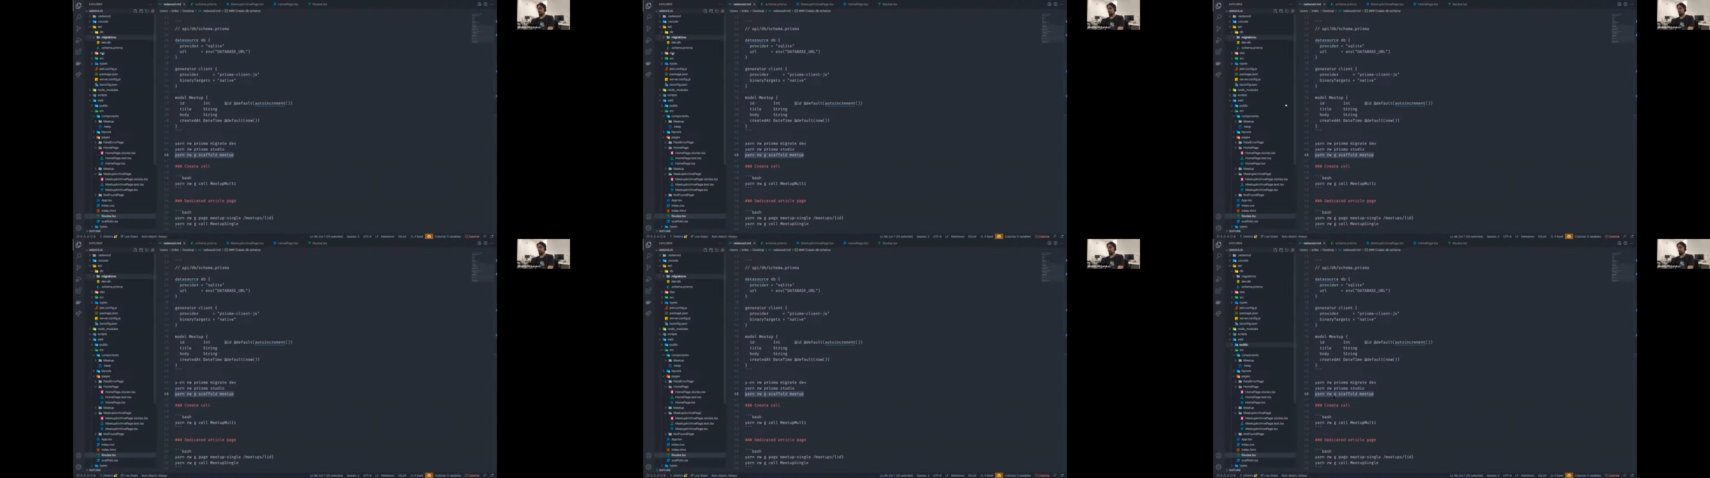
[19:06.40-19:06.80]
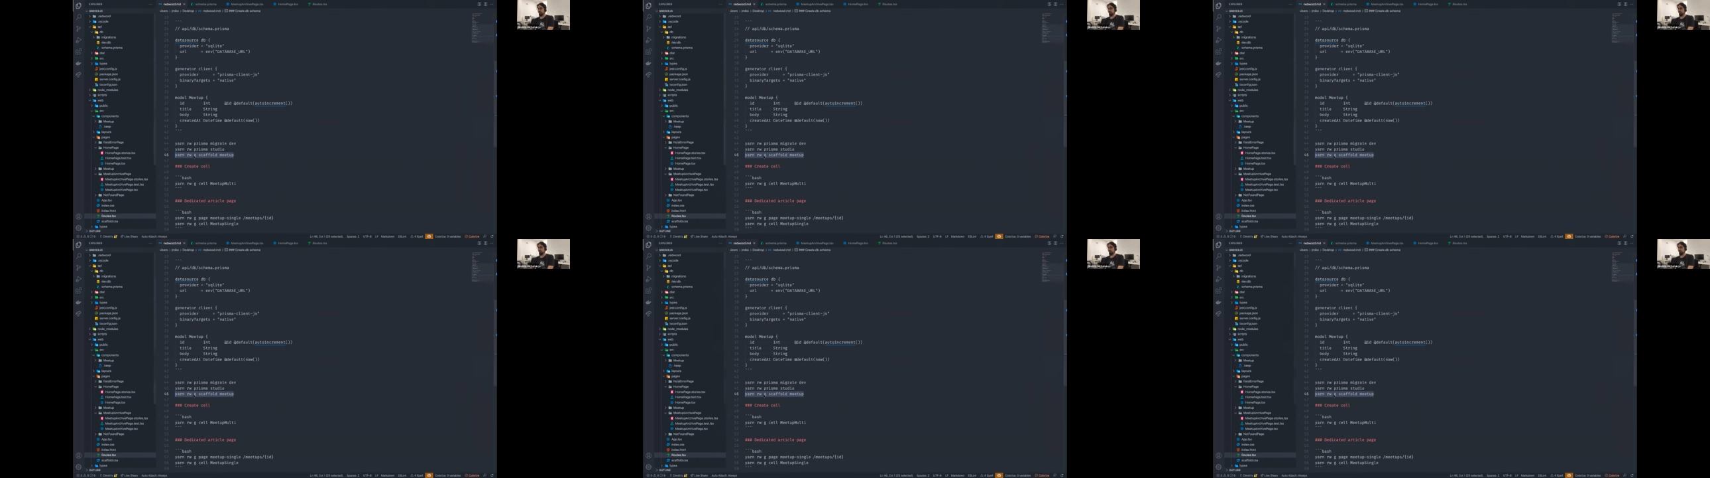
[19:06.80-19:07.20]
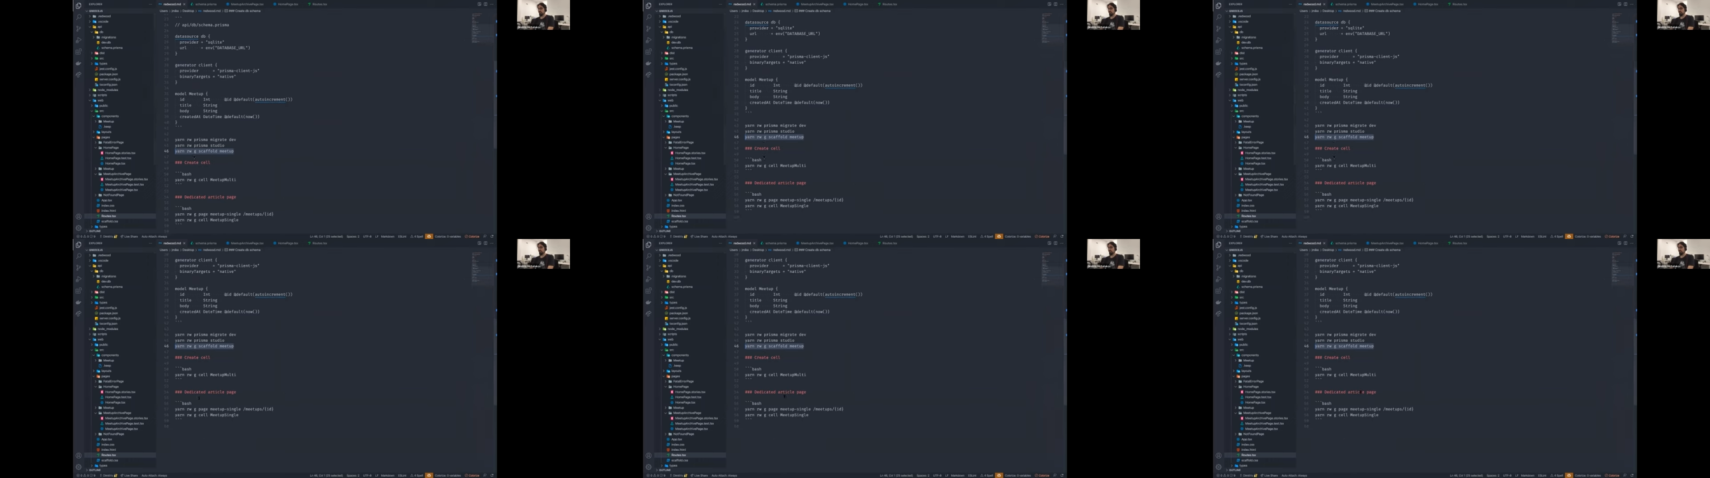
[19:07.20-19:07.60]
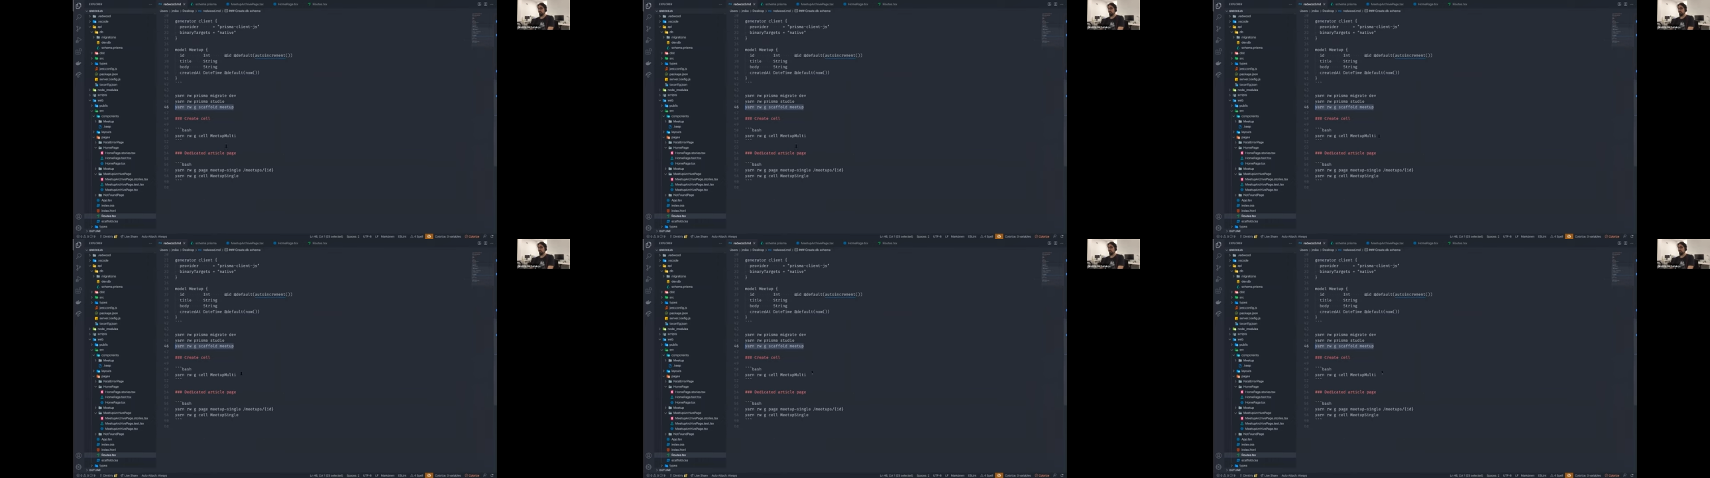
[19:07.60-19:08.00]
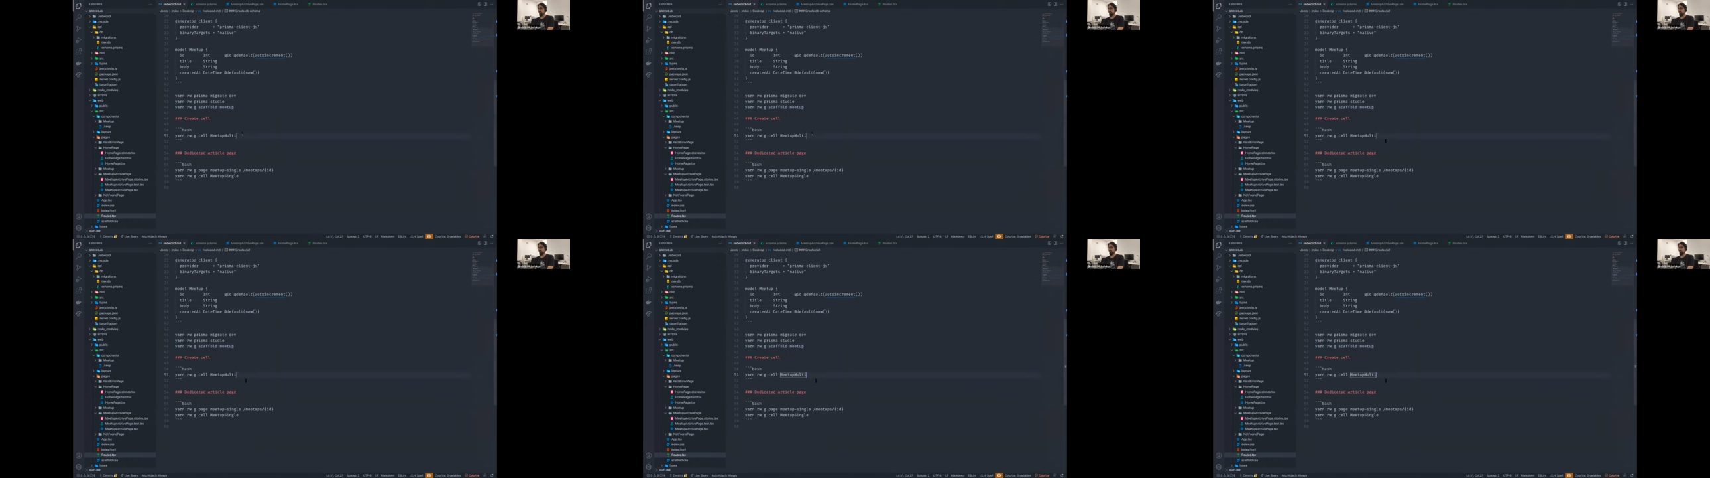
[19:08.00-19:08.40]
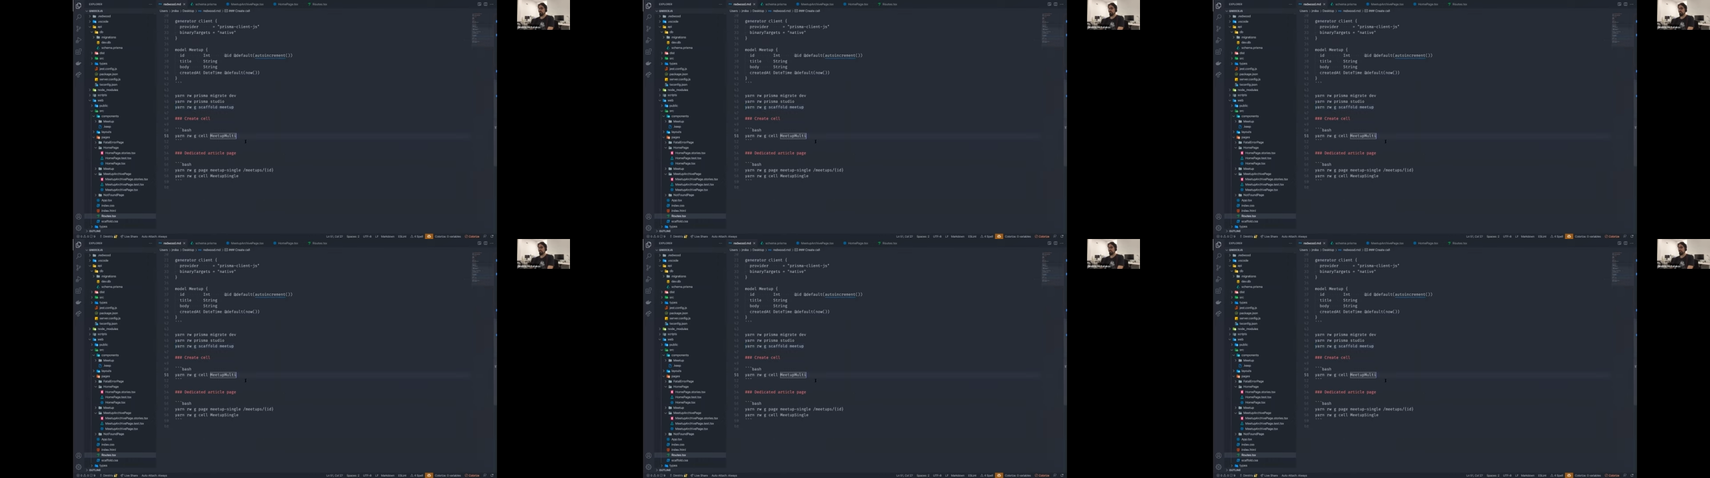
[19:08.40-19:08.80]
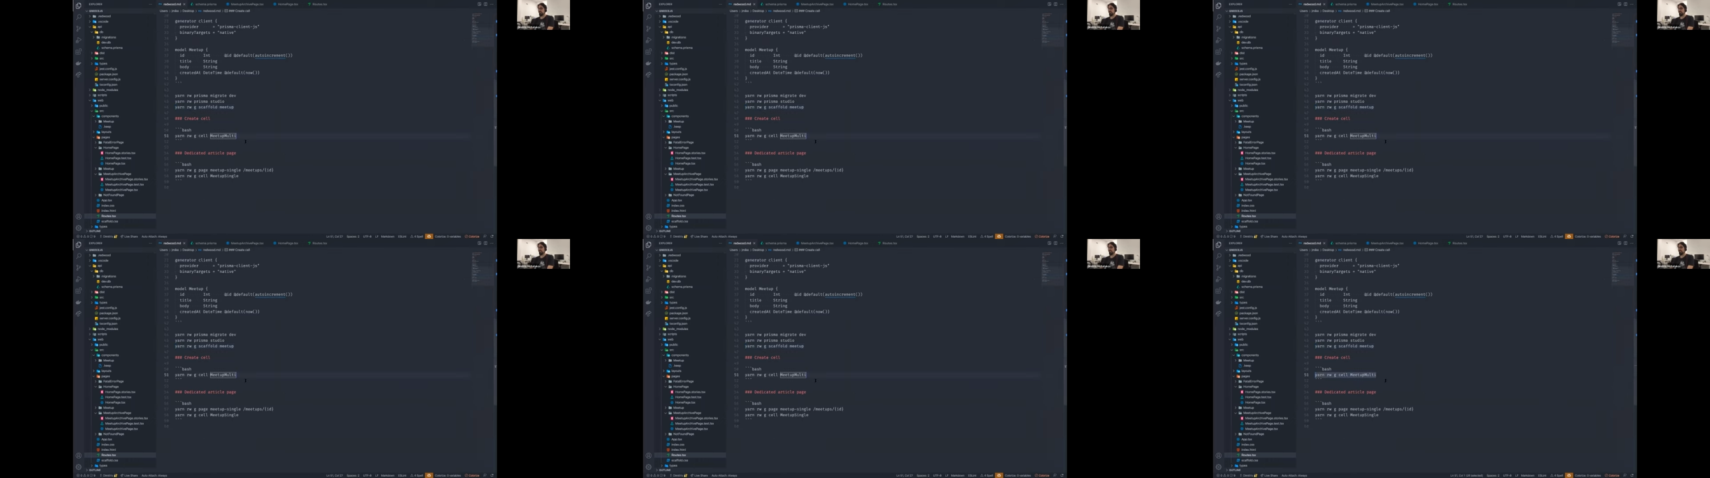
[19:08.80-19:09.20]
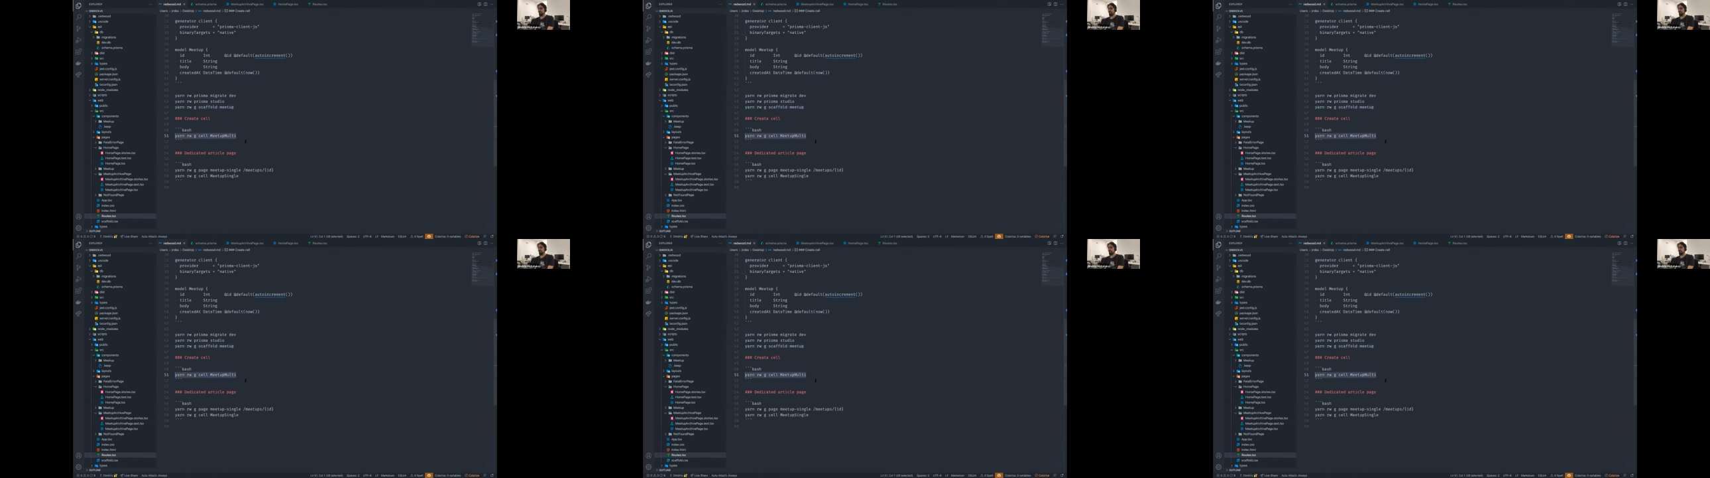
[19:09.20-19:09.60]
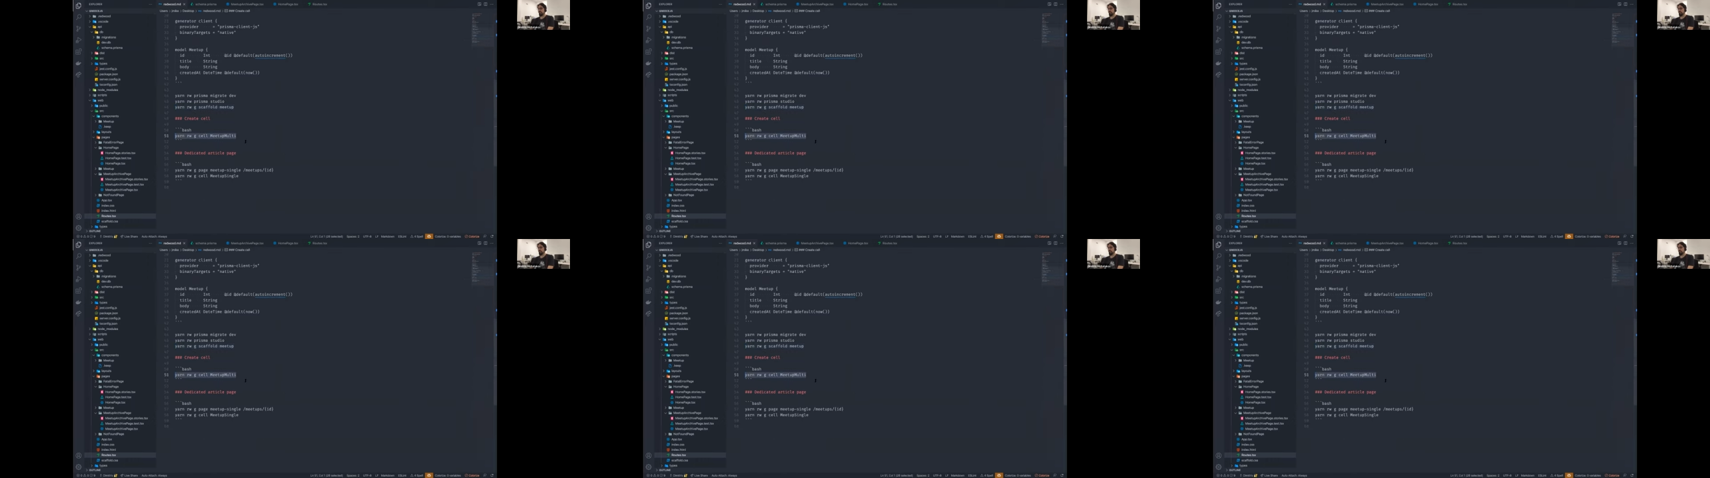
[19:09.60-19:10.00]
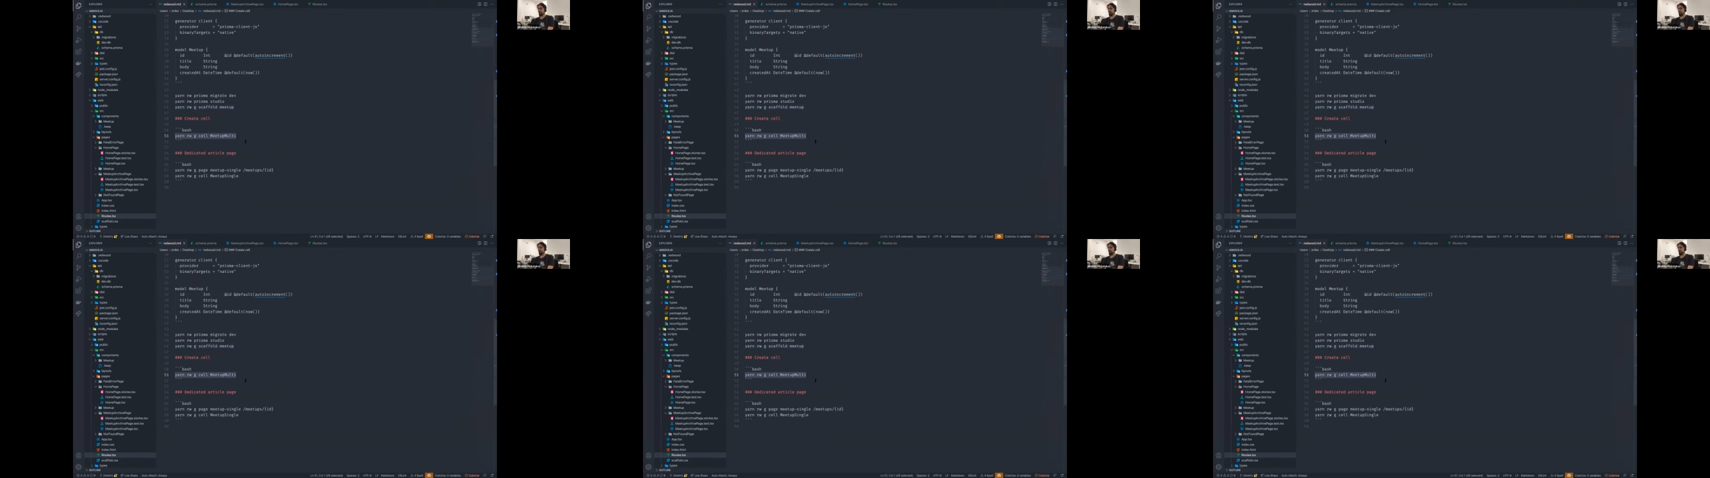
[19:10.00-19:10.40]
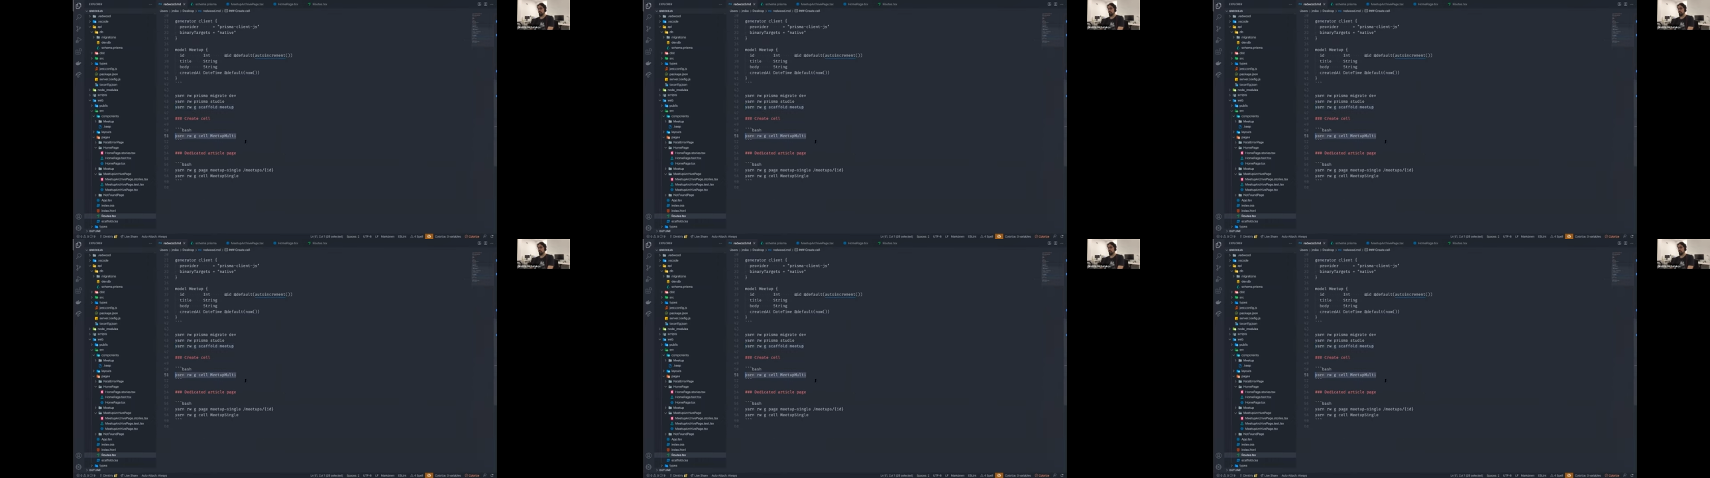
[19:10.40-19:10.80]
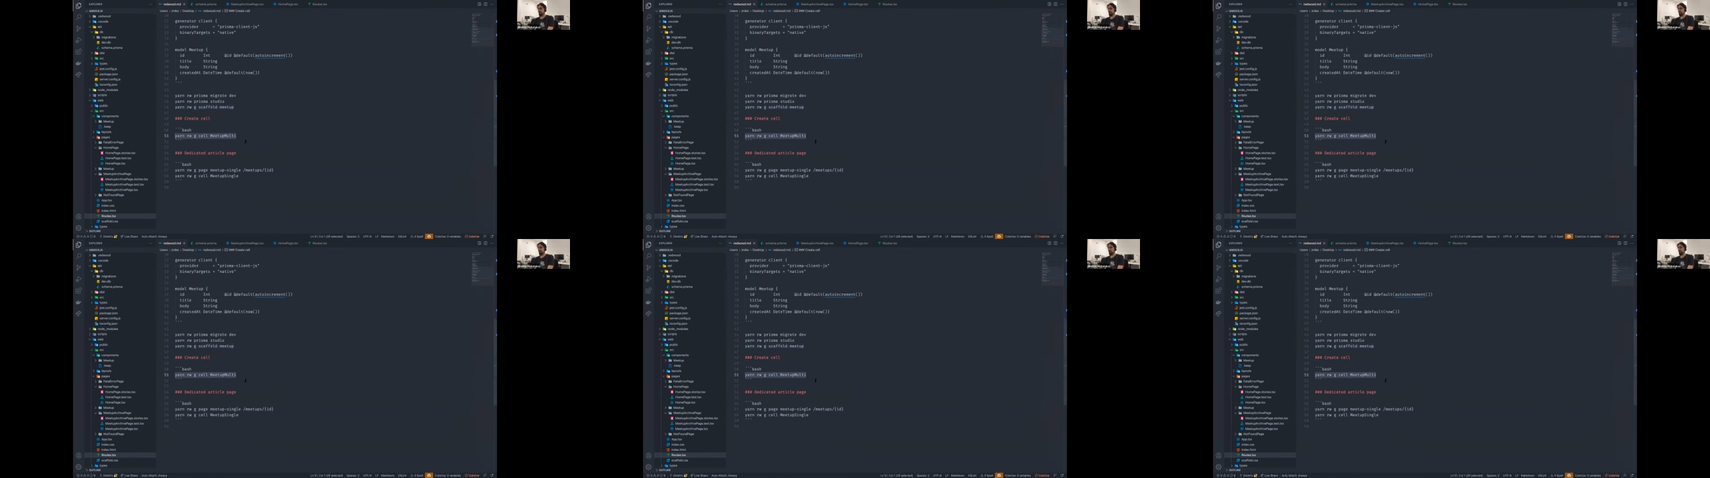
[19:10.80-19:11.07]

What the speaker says: No face is visible, so there are no lips to read.